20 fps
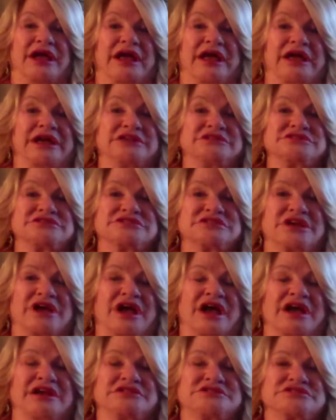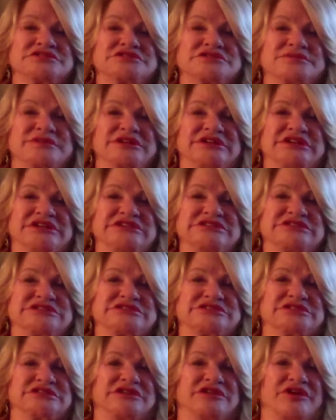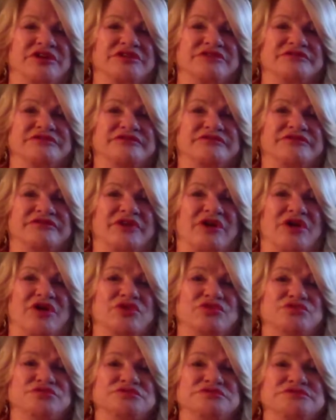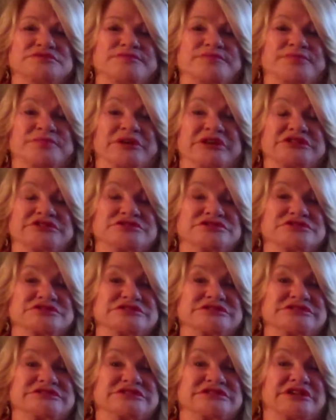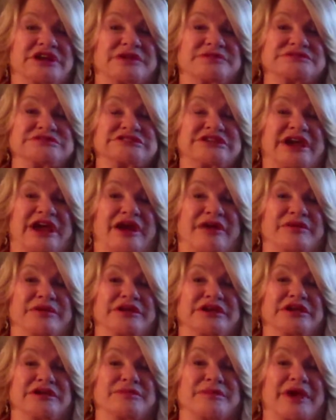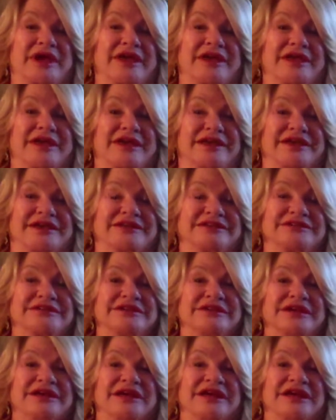And I just released a lot of old pictures that I was carrying in my head